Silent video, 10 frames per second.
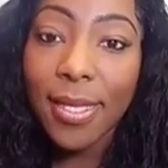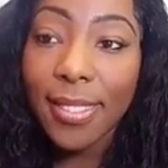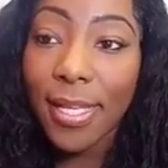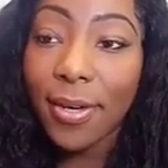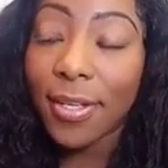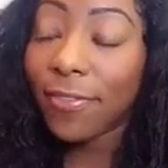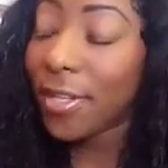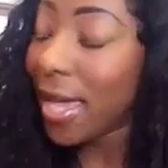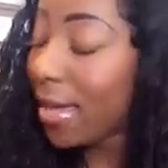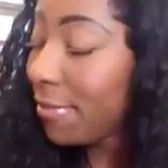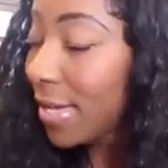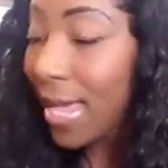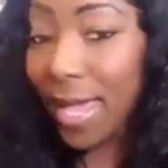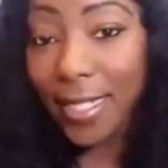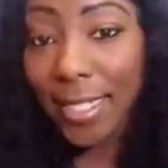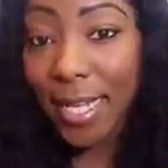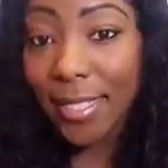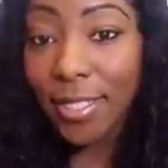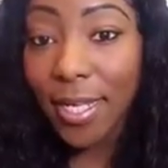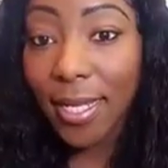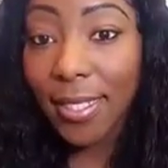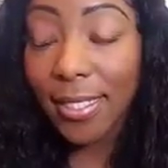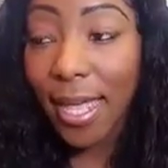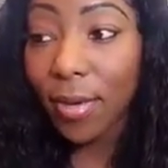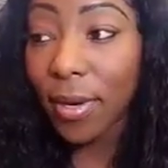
So if you have not had a chance to check us out,